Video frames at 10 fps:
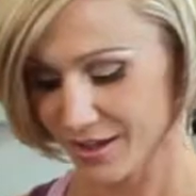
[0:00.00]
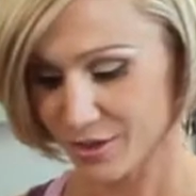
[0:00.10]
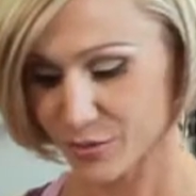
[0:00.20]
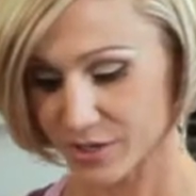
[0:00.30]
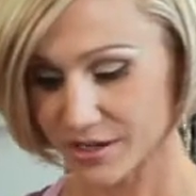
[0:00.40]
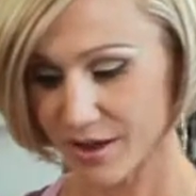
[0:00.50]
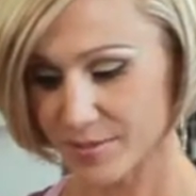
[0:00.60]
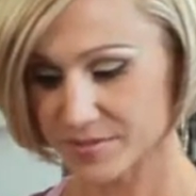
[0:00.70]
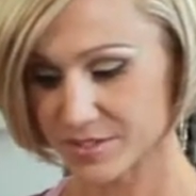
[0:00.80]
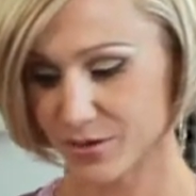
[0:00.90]
3
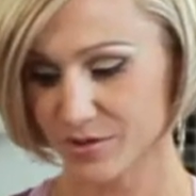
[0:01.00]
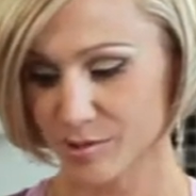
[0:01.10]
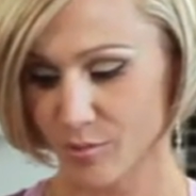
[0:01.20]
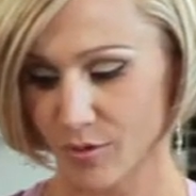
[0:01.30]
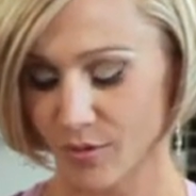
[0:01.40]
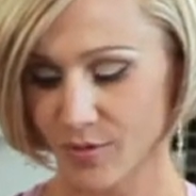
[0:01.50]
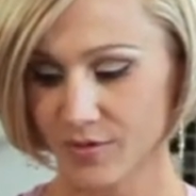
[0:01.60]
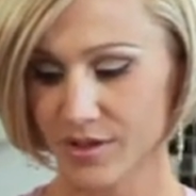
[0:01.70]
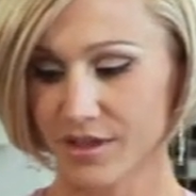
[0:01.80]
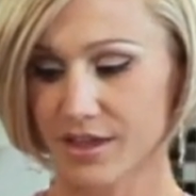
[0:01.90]
cups go in the bowl,
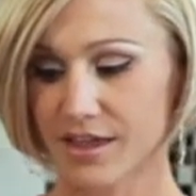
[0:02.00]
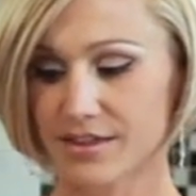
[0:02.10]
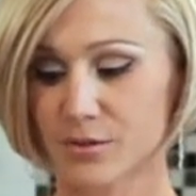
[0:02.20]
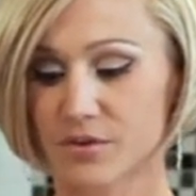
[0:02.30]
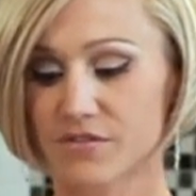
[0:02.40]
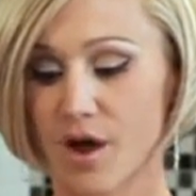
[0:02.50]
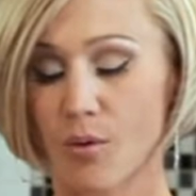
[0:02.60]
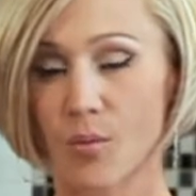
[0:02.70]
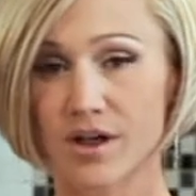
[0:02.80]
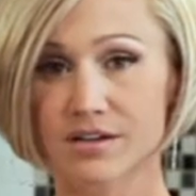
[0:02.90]
and then we've
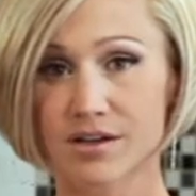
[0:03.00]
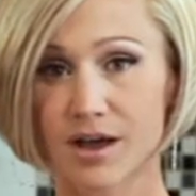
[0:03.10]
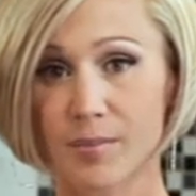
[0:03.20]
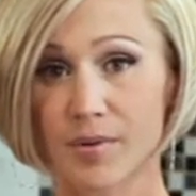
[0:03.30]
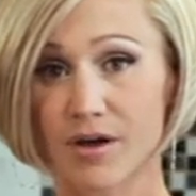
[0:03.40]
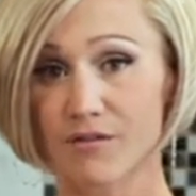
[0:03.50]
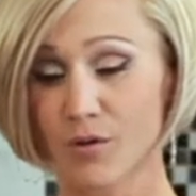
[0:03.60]
got 1 cup of